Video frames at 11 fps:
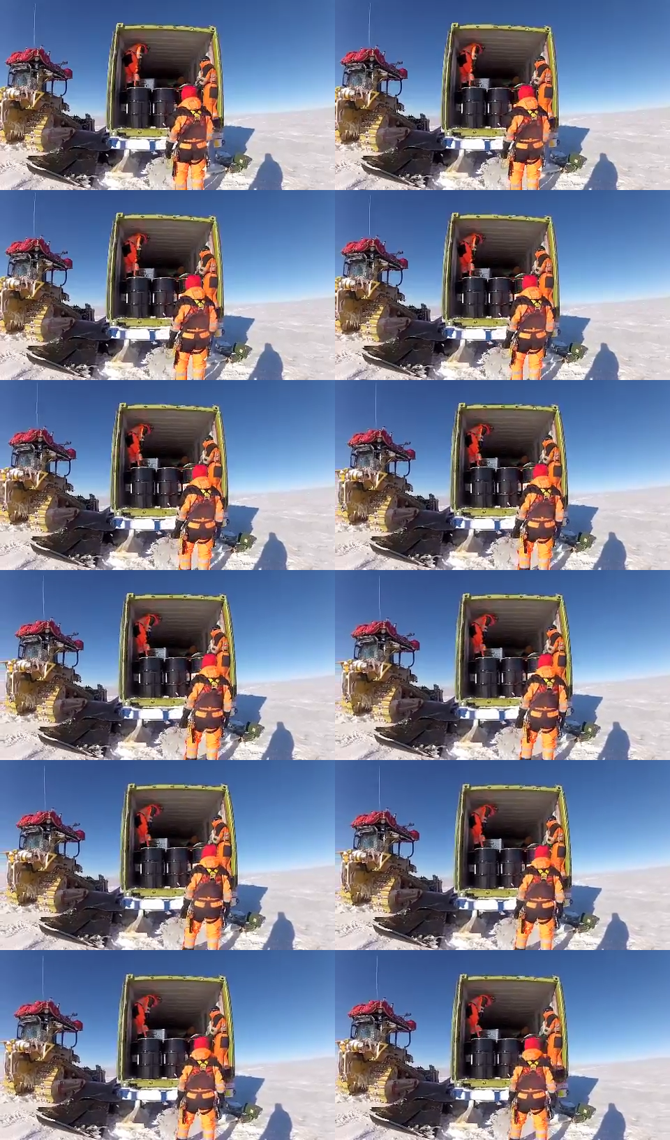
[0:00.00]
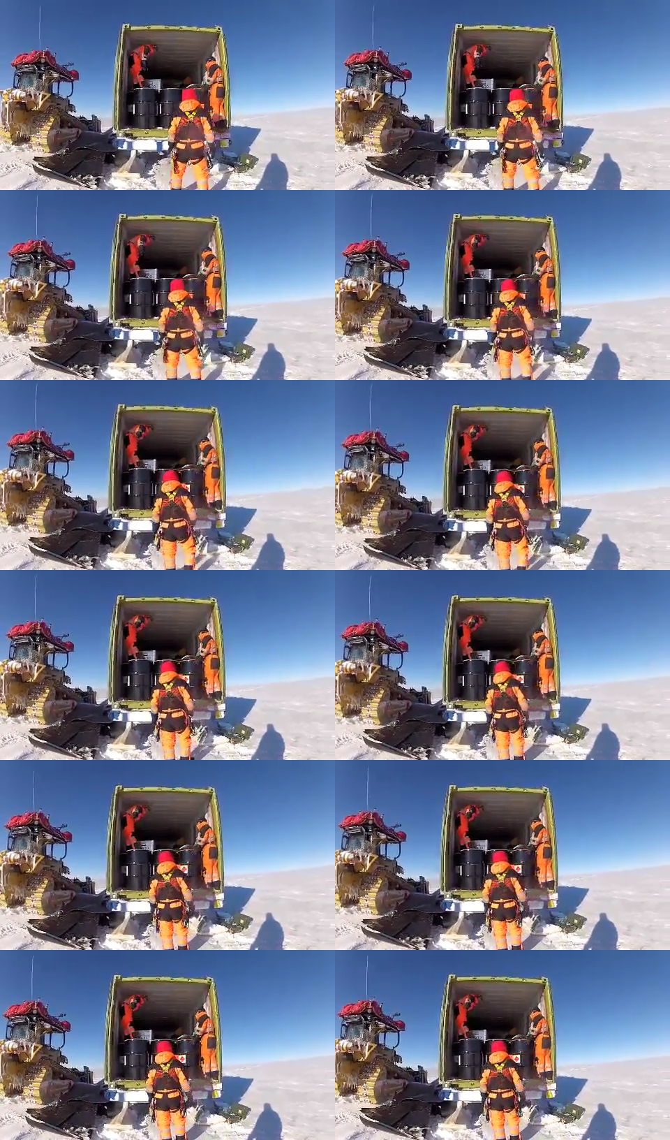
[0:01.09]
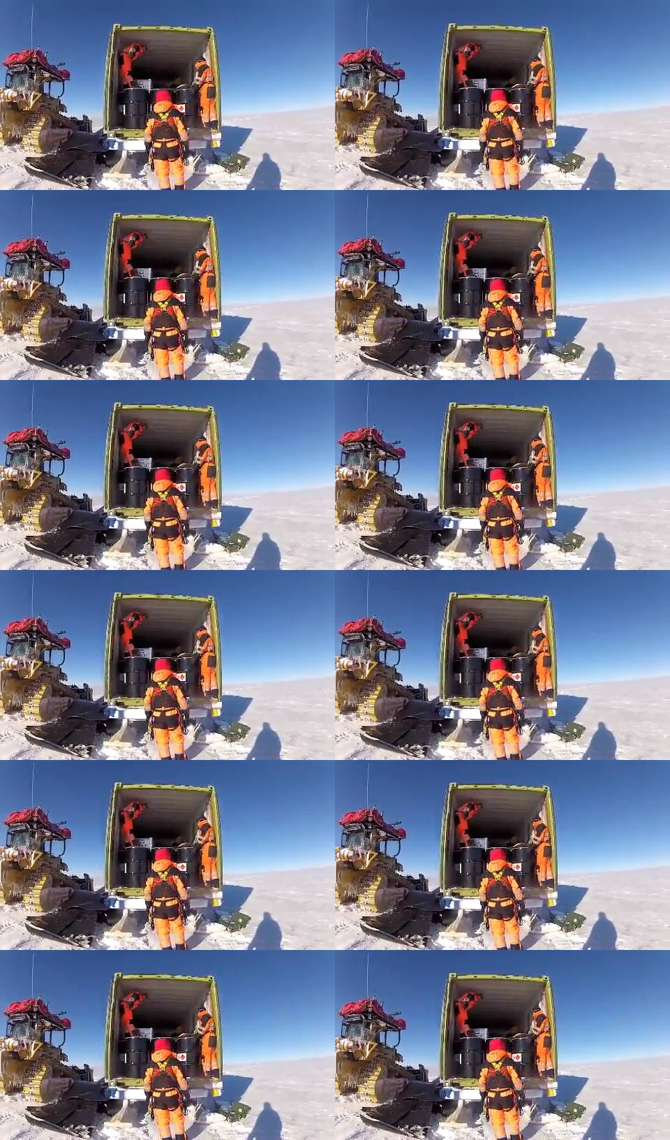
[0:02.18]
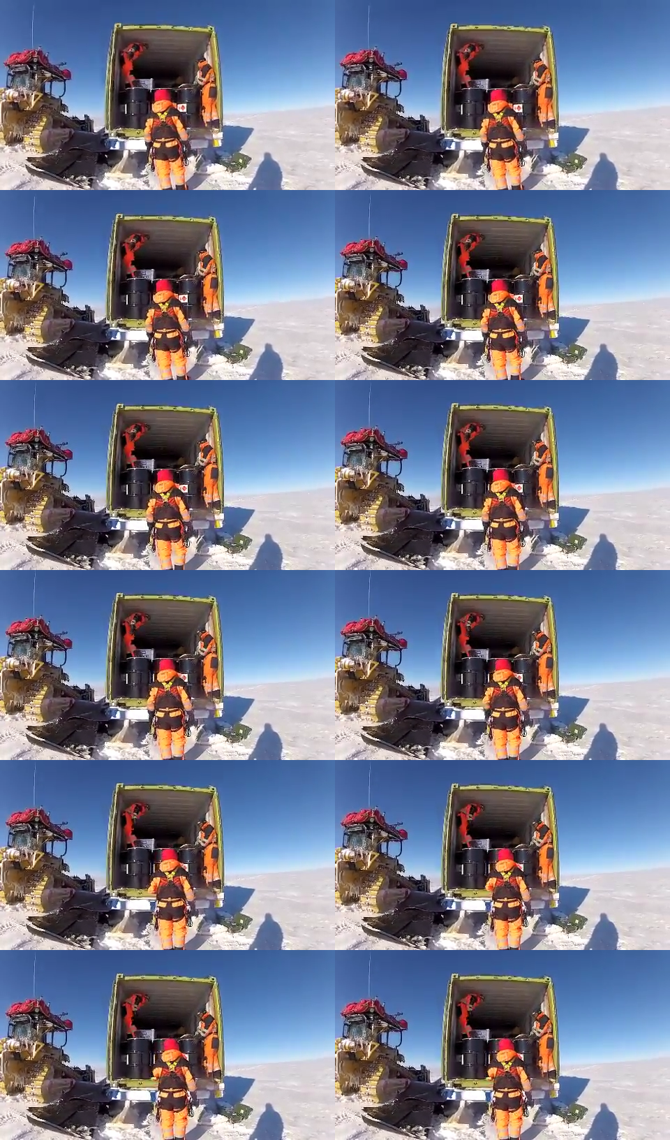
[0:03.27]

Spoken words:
(no speaker visible)